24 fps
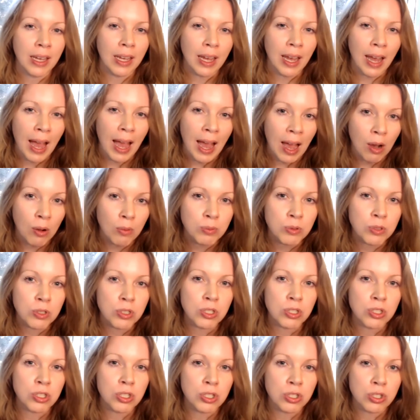helps
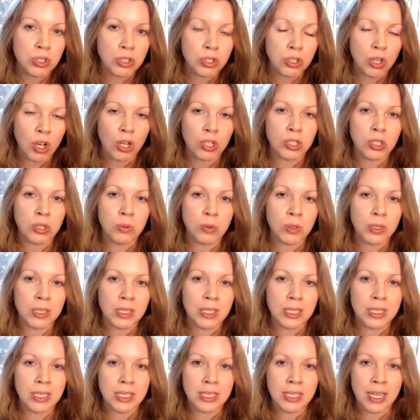us to start to
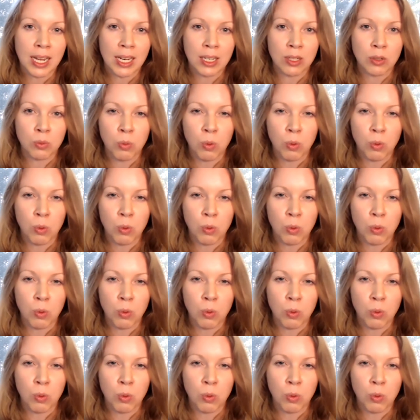understand